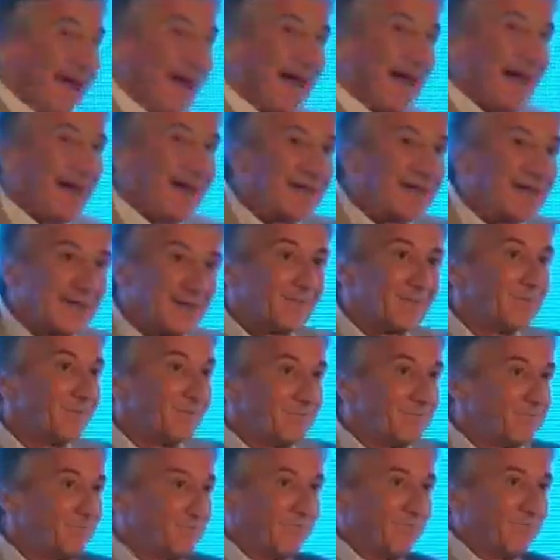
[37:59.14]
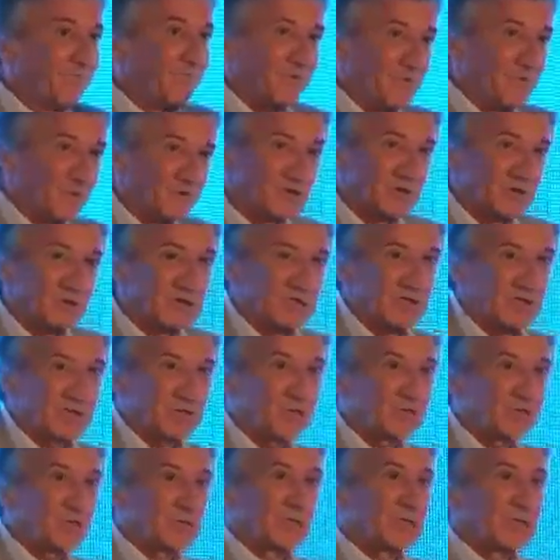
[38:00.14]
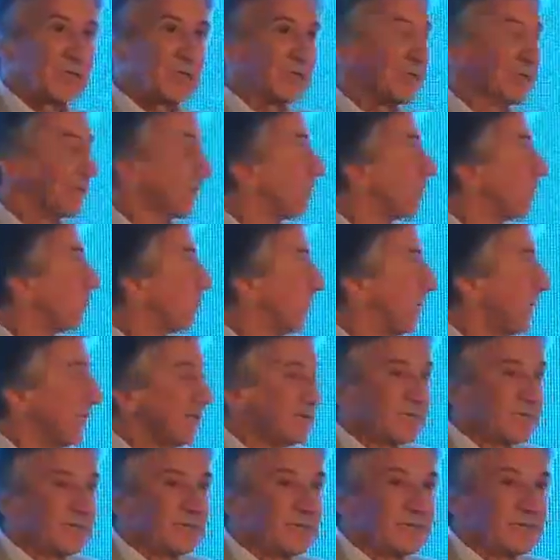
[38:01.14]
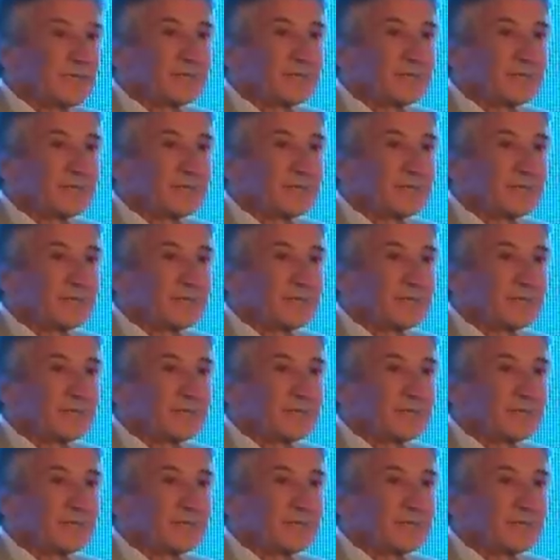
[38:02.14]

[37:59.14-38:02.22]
I am virtually certain that the reason